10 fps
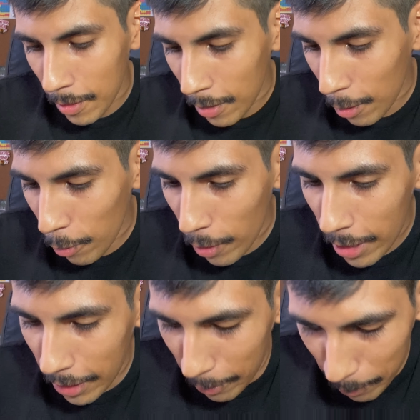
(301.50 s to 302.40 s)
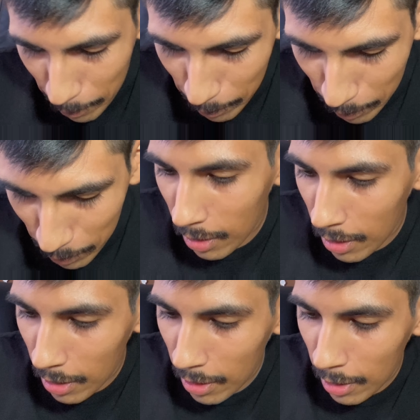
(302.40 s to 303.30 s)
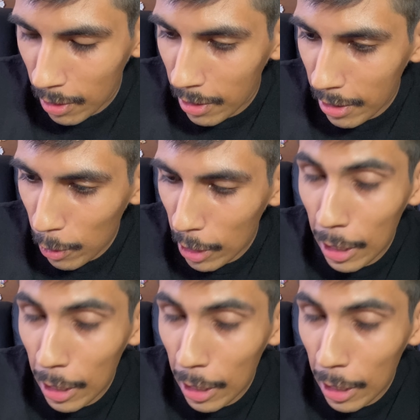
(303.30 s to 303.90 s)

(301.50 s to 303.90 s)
All right. Now I,